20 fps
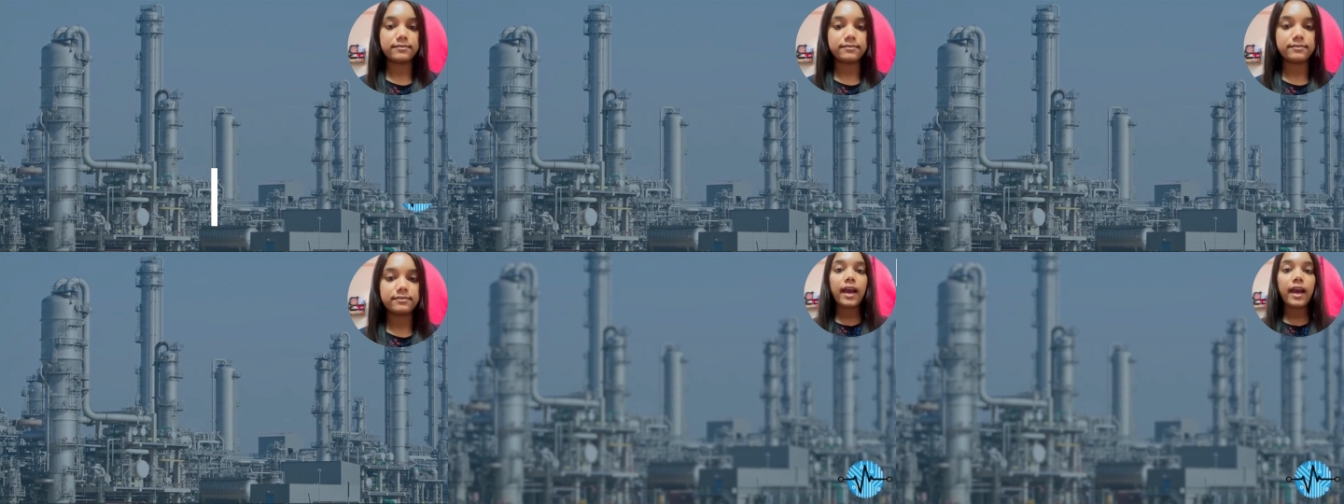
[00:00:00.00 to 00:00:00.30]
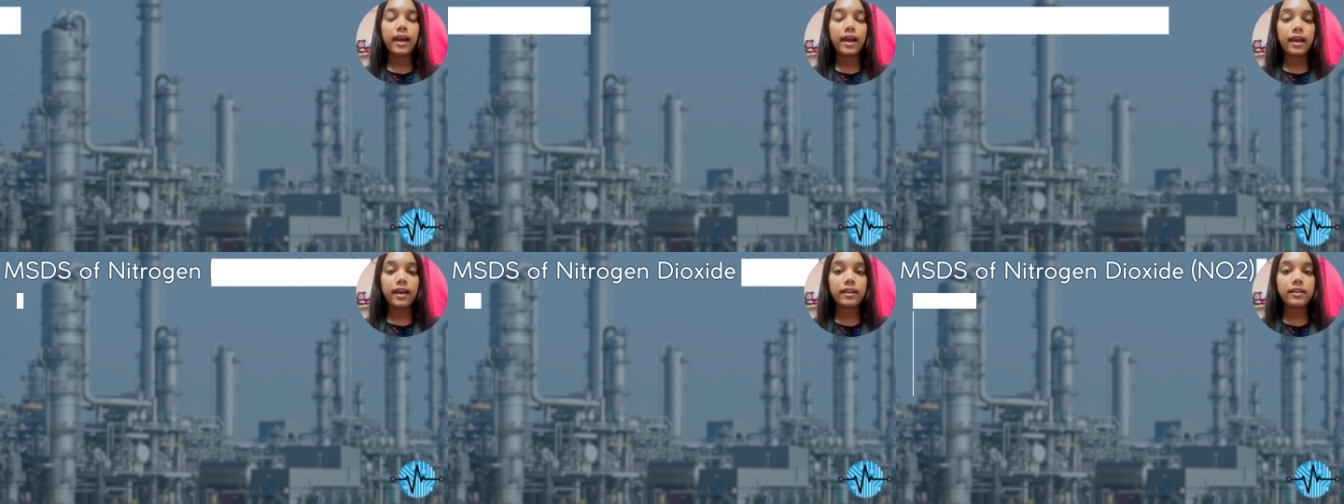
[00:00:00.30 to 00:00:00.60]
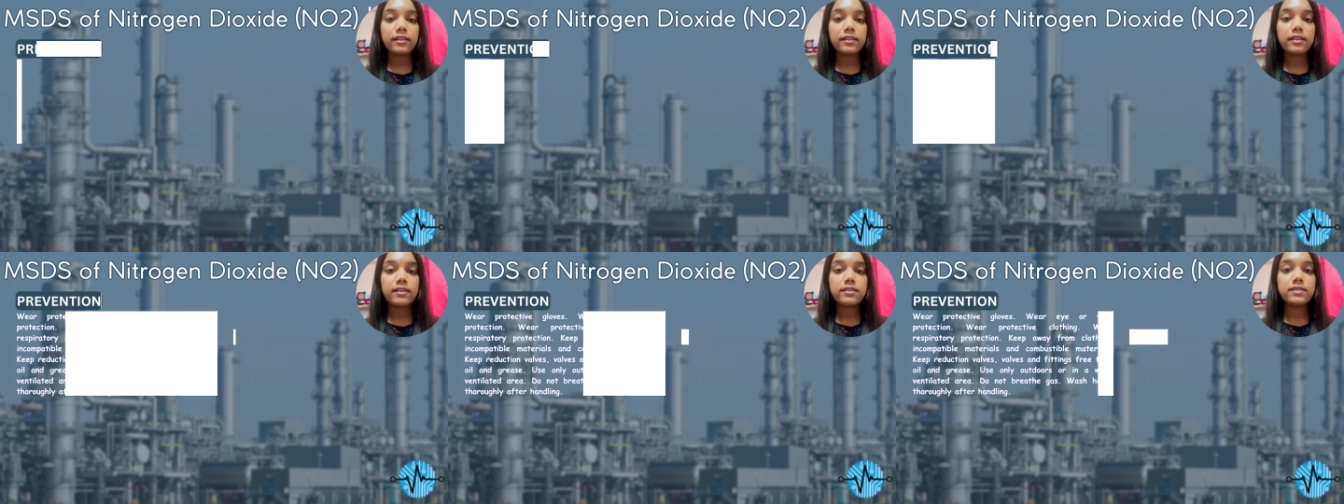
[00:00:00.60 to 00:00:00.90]

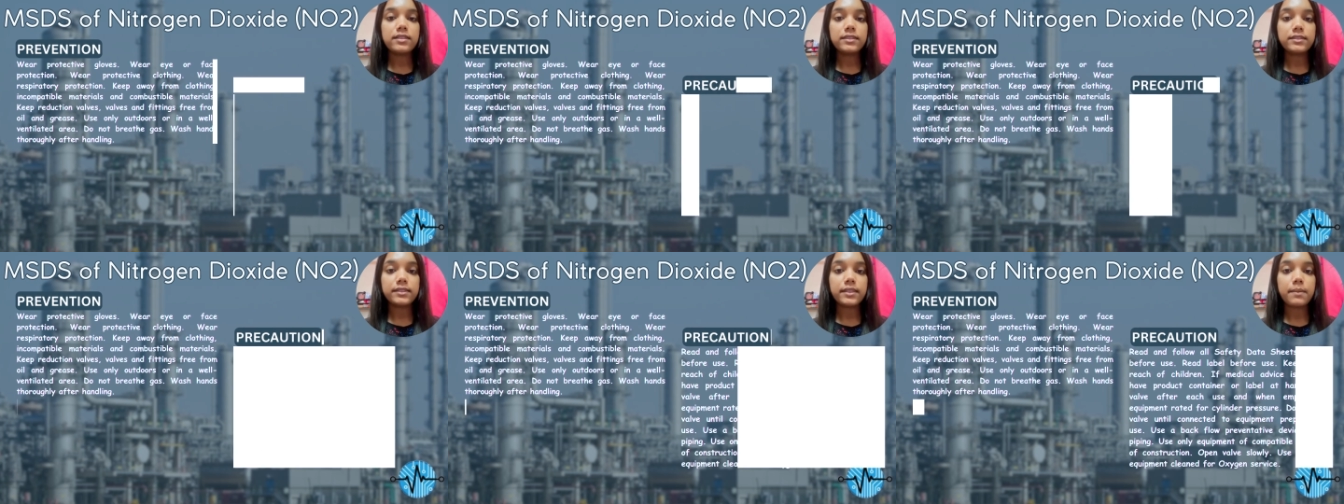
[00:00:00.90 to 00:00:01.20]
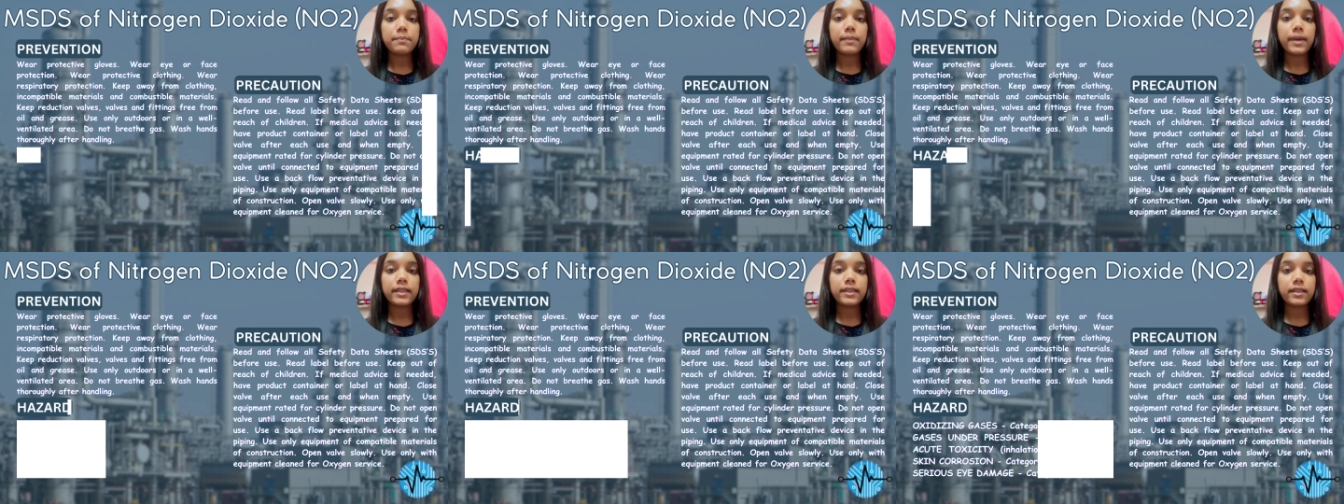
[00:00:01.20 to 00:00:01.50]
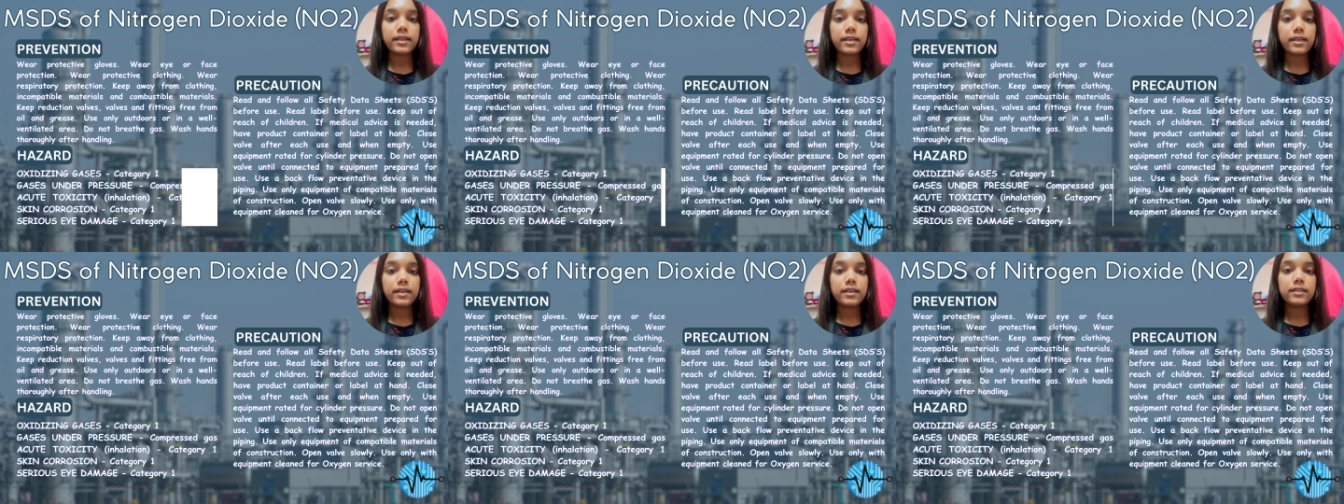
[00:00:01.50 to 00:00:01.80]
And this is the
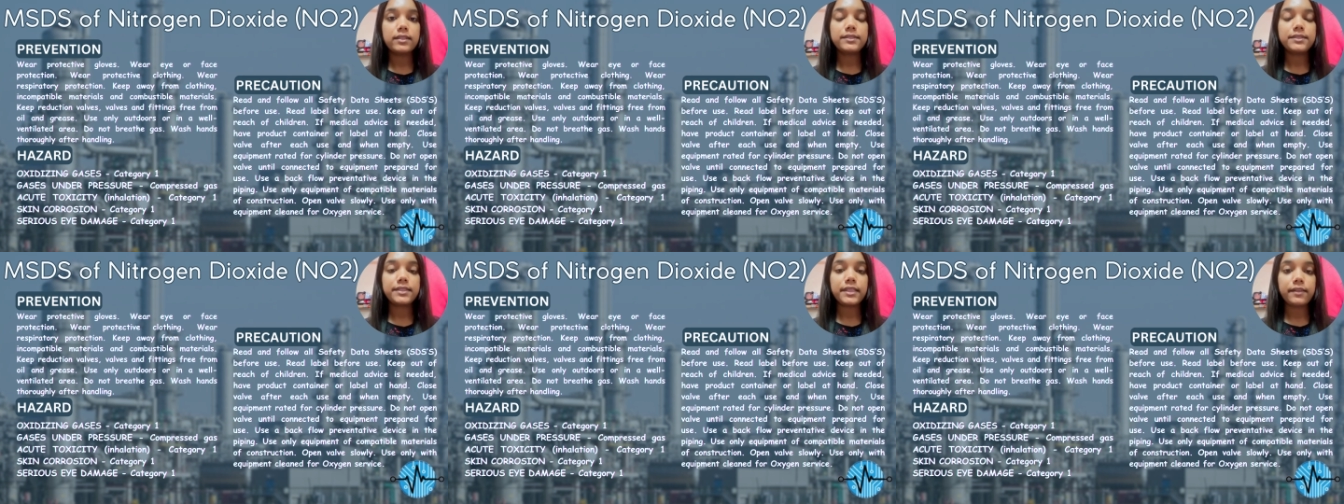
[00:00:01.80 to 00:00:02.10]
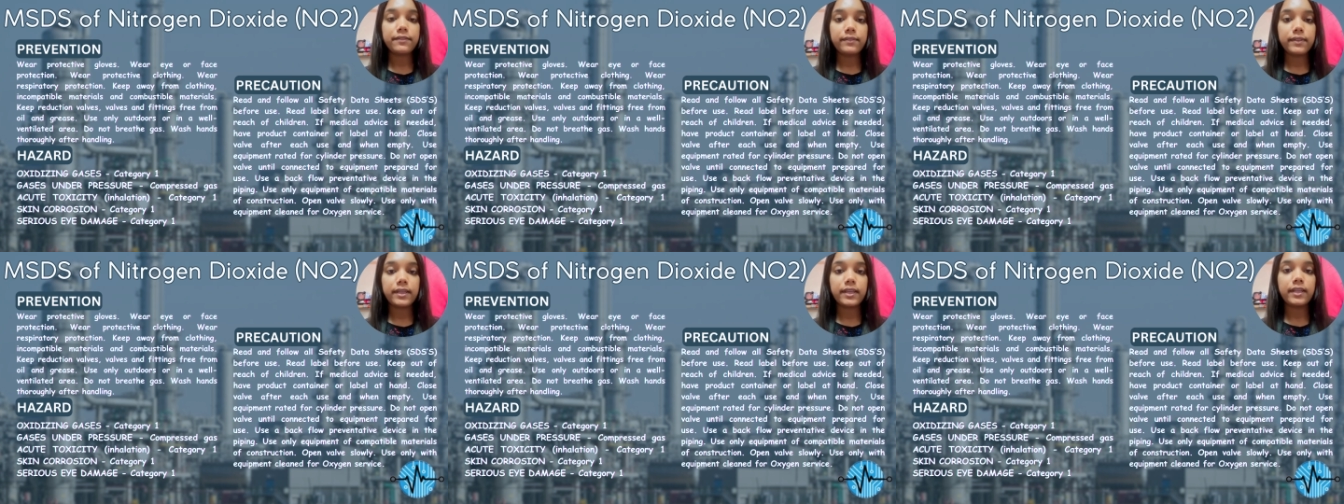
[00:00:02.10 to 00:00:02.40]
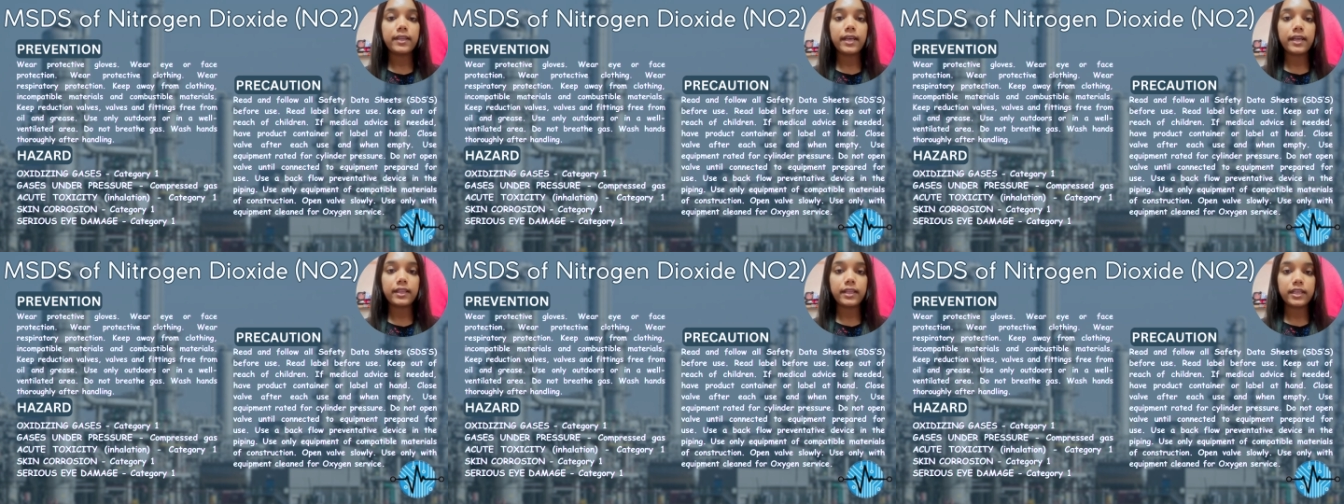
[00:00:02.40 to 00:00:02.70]
material safety
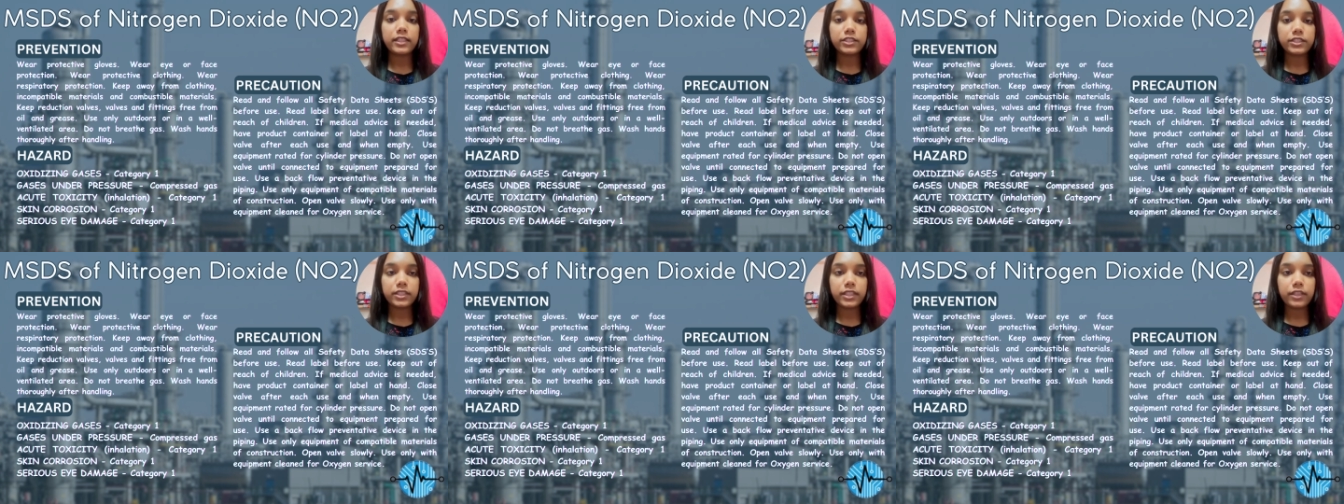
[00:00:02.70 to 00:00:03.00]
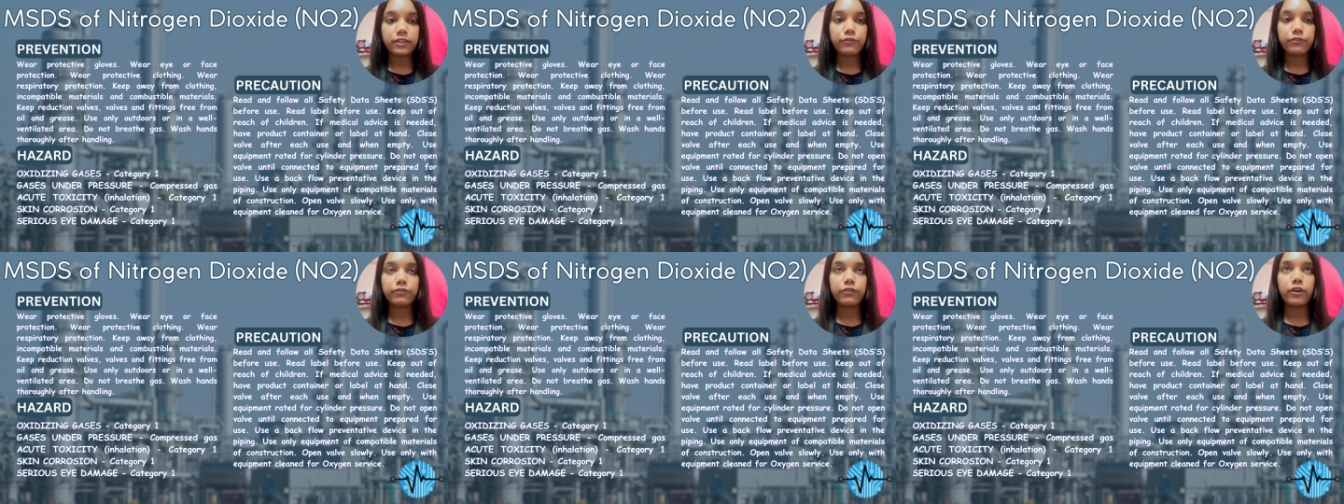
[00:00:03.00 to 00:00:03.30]
data sheet